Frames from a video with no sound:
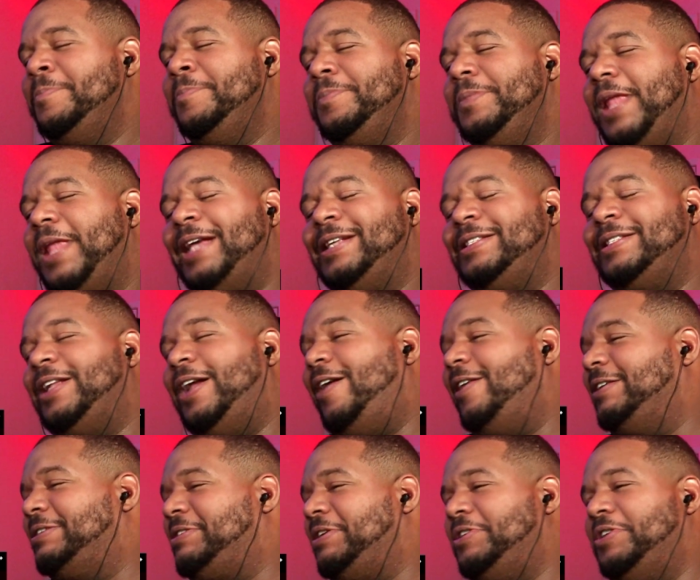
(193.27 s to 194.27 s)
As long
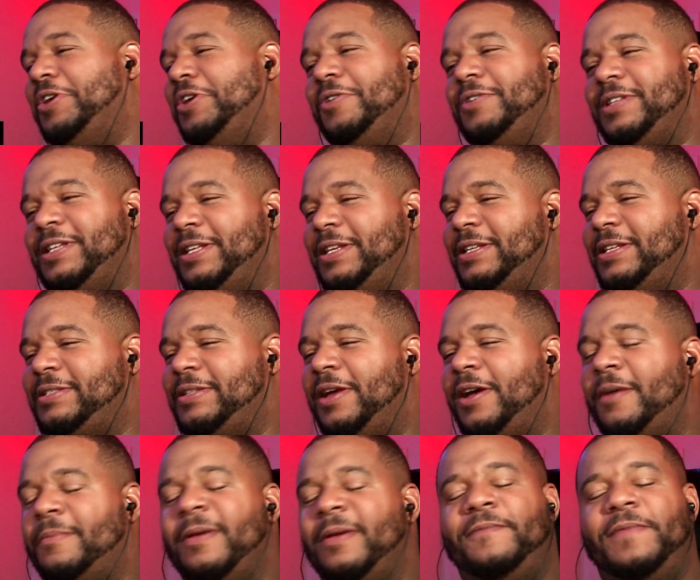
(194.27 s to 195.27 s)
as it knows it is
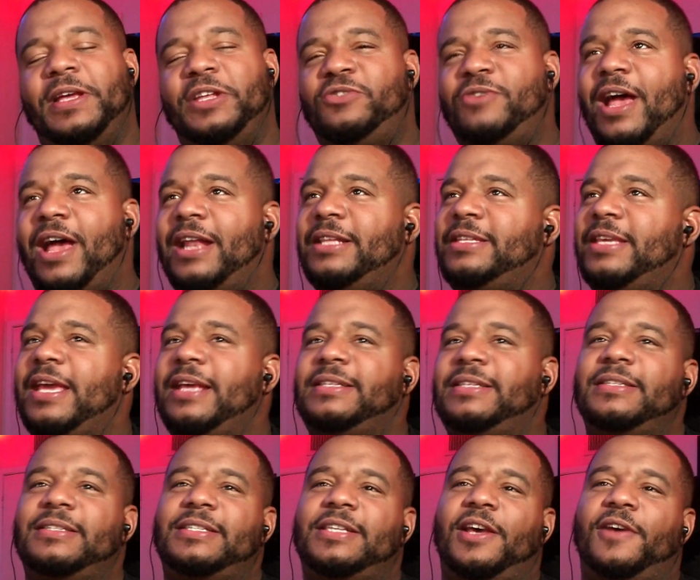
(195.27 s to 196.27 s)
dumb. If it try to take
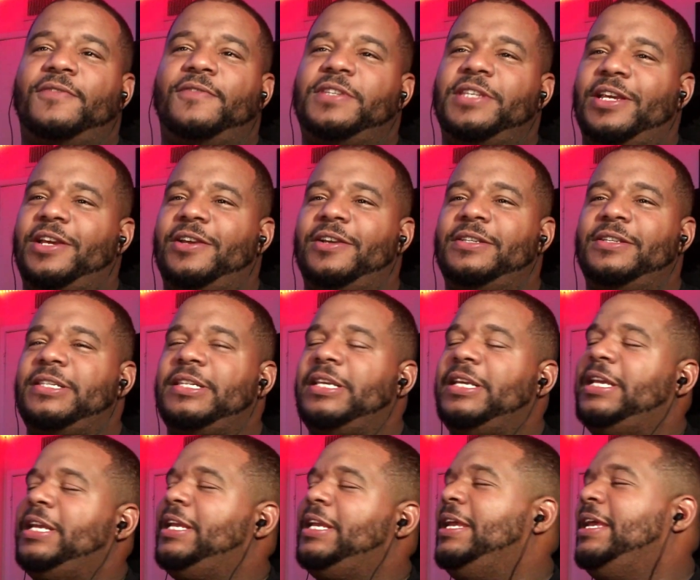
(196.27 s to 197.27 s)
itself
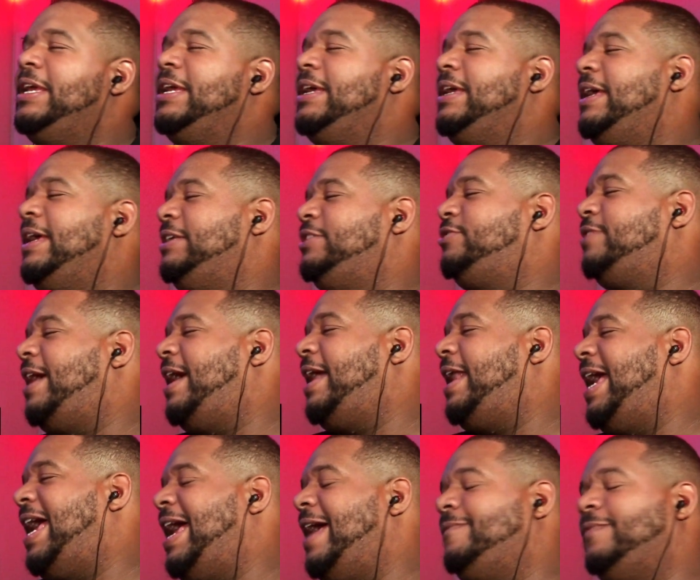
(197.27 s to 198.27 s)
seriously and try to
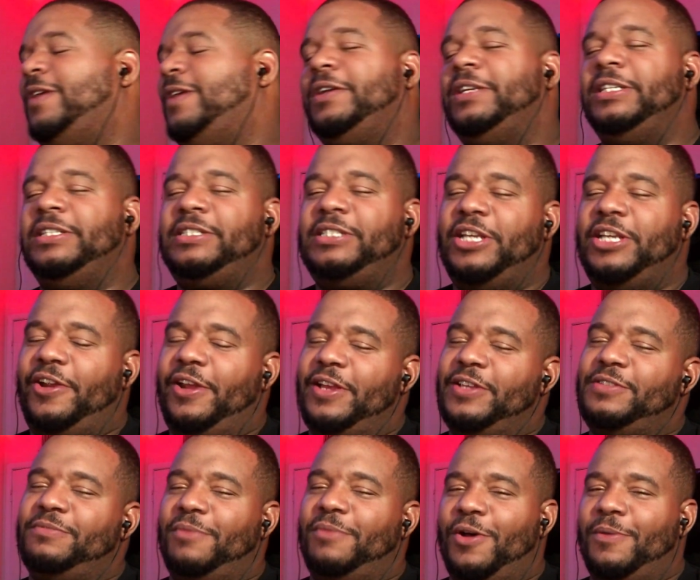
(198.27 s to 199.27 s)
have all these serious
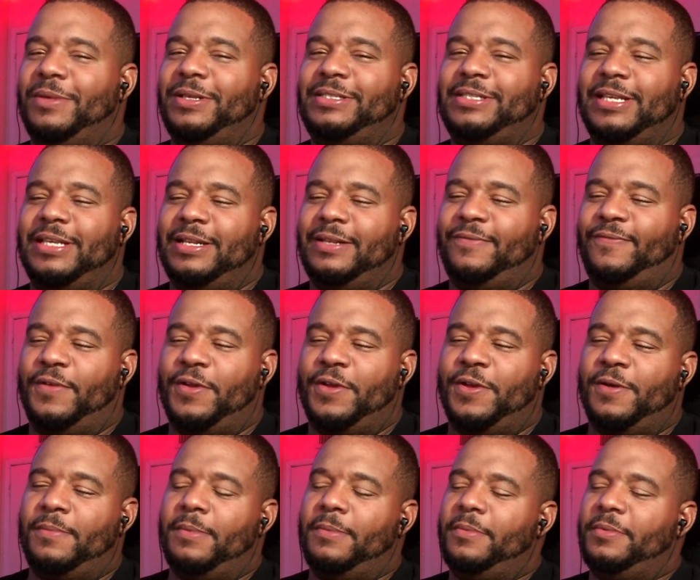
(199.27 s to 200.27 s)
moments in the
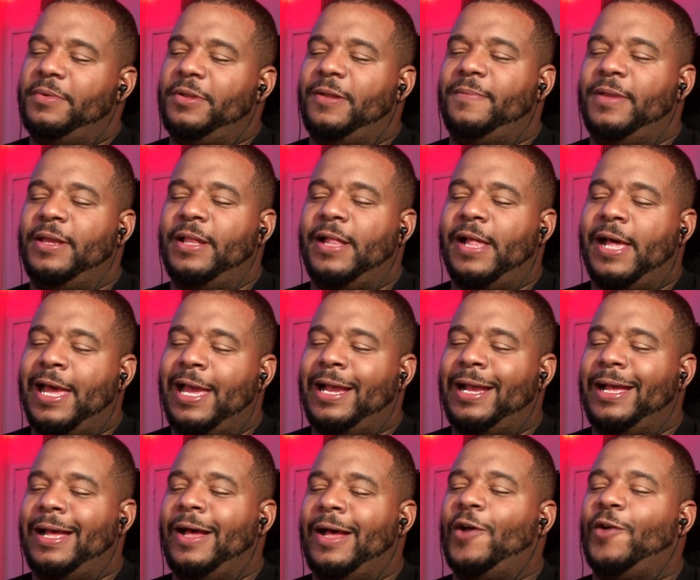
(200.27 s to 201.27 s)
film, I'm going to be like,
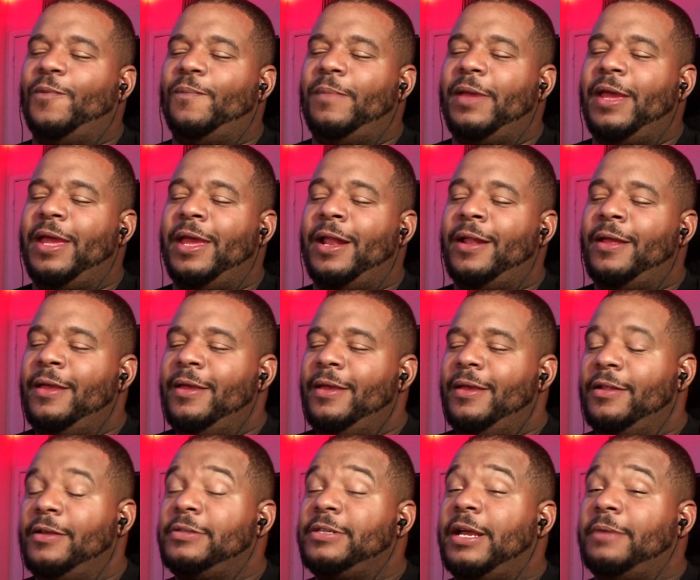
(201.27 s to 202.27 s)
oh man,
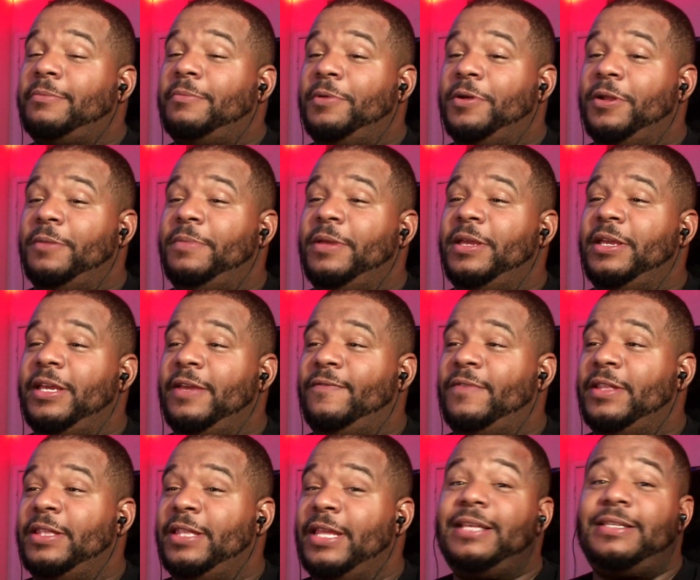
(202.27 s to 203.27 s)
looks like I'm going to be
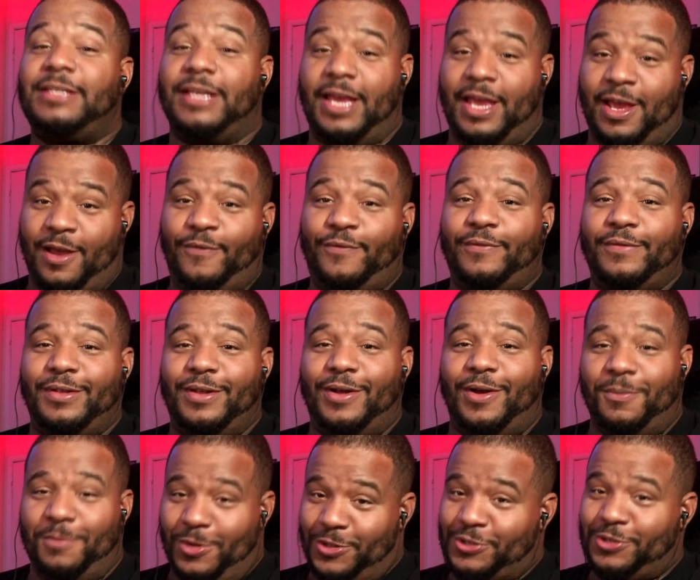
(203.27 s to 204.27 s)
giving this F
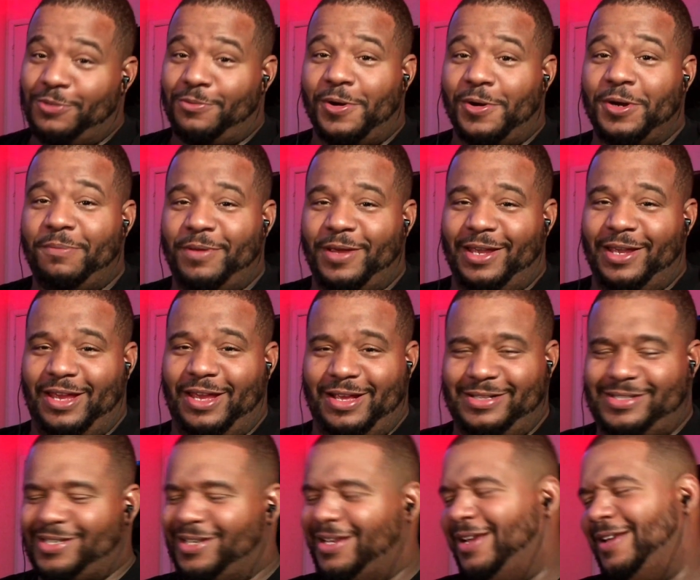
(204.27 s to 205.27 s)
almost the wrong
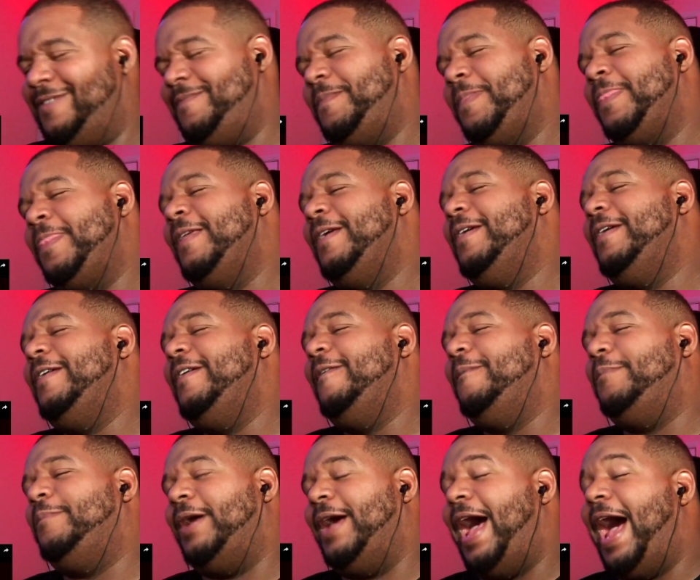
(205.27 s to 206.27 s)
opinions.
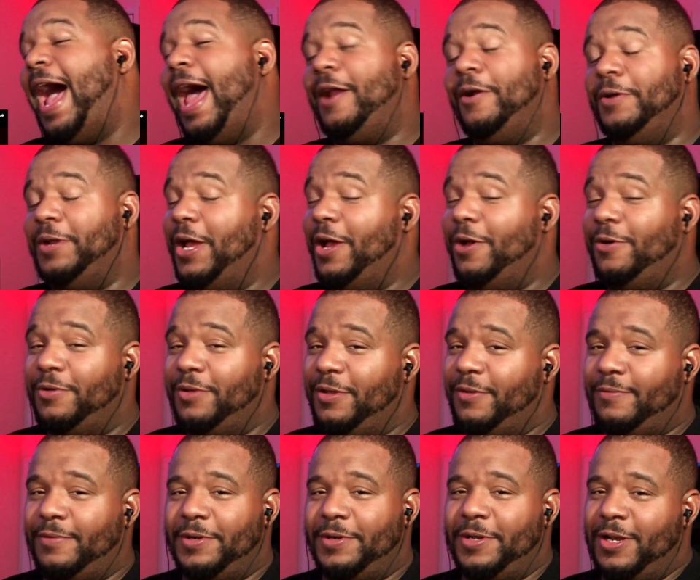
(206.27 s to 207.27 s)
But I don't know if
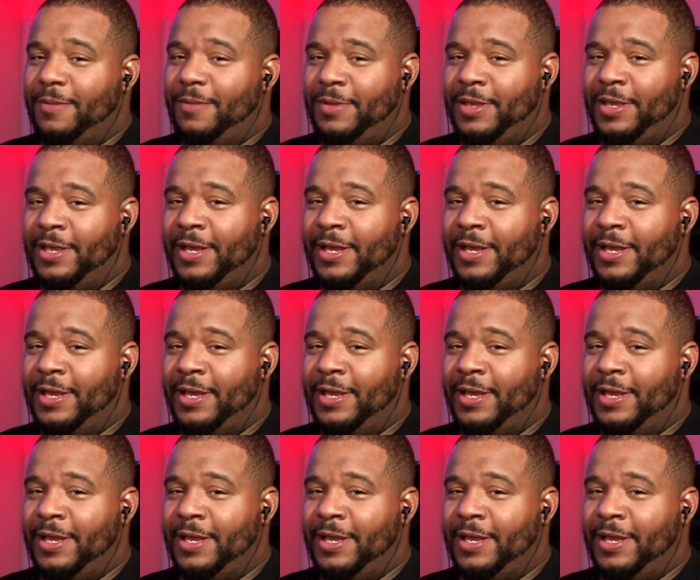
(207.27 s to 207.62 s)
we're going to be,